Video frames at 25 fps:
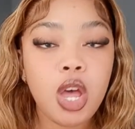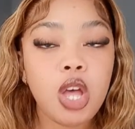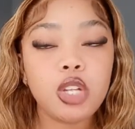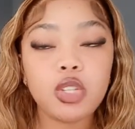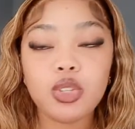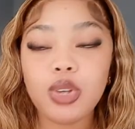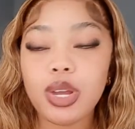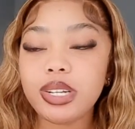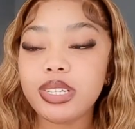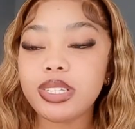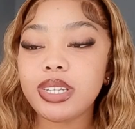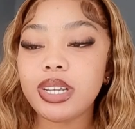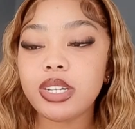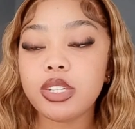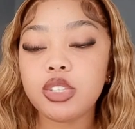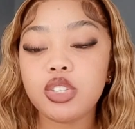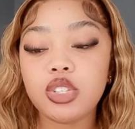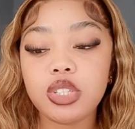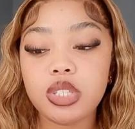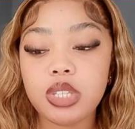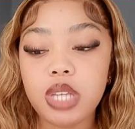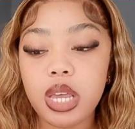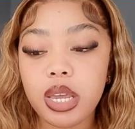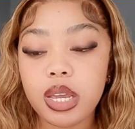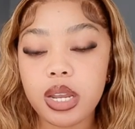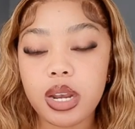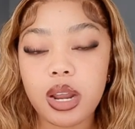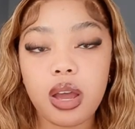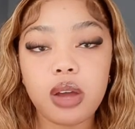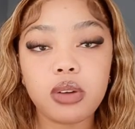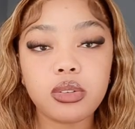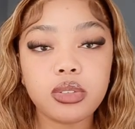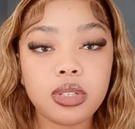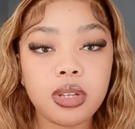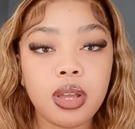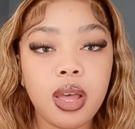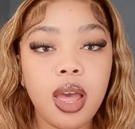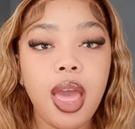So I decided to take it
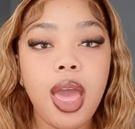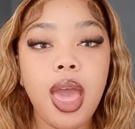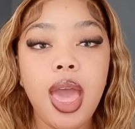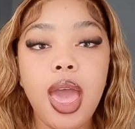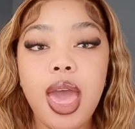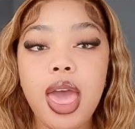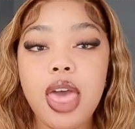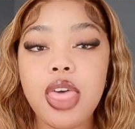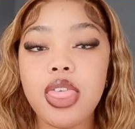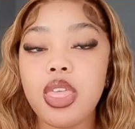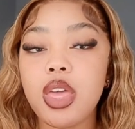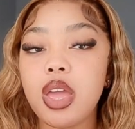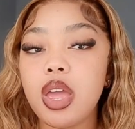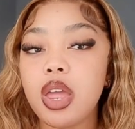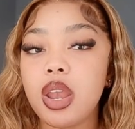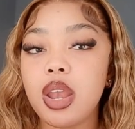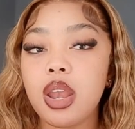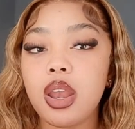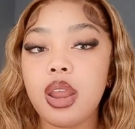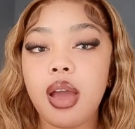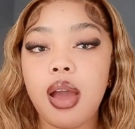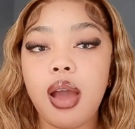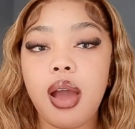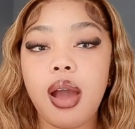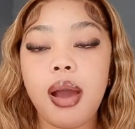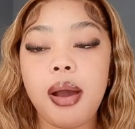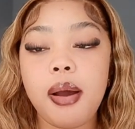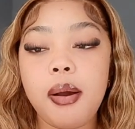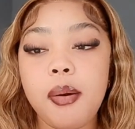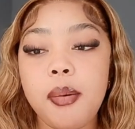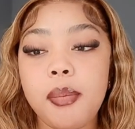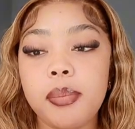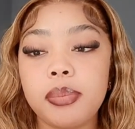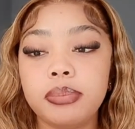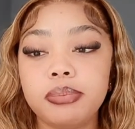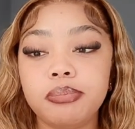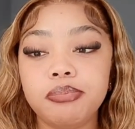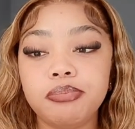out and then
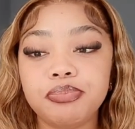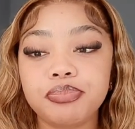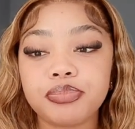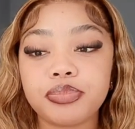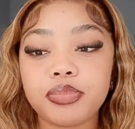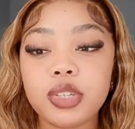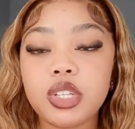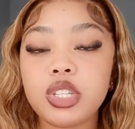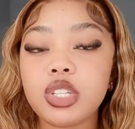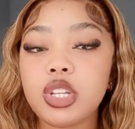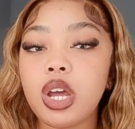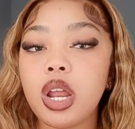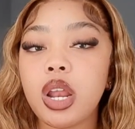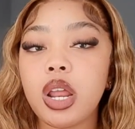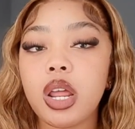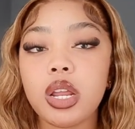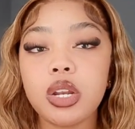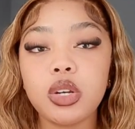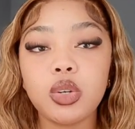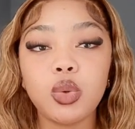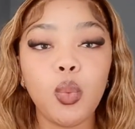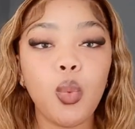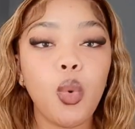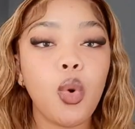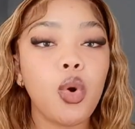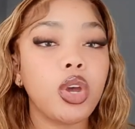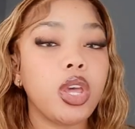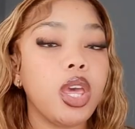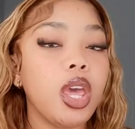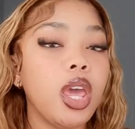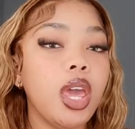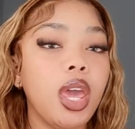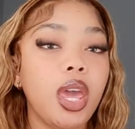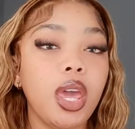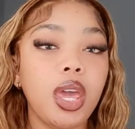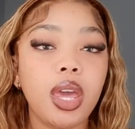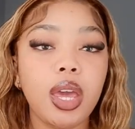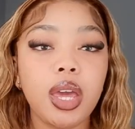started
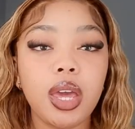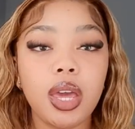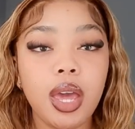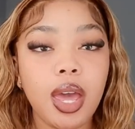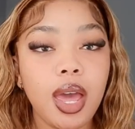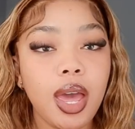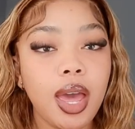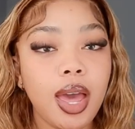walking,